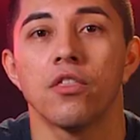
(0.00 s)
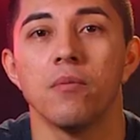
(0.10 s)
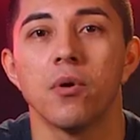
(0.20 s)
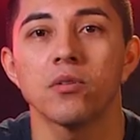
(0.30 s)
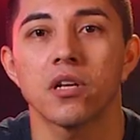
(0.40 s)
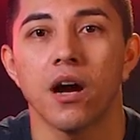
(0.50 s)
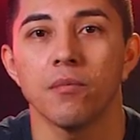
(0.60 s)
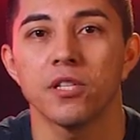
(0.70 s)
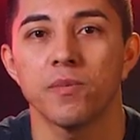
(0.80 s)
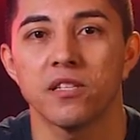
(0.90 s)
The most
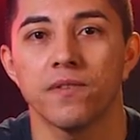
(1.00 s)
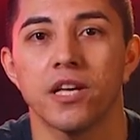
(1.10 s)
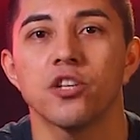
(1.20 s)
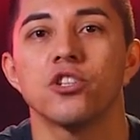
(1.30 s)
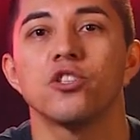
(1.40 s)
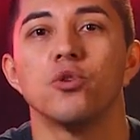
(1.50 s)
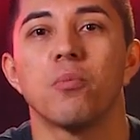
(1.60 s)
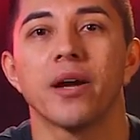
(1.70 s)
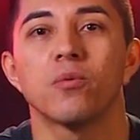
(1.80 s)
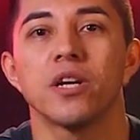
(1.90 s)
common specifications you
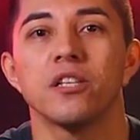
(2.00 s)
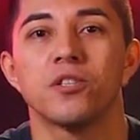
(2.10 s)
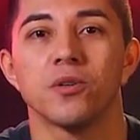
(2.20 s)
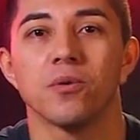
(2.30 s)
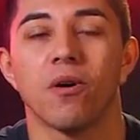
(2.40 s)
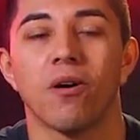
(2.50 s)
might run into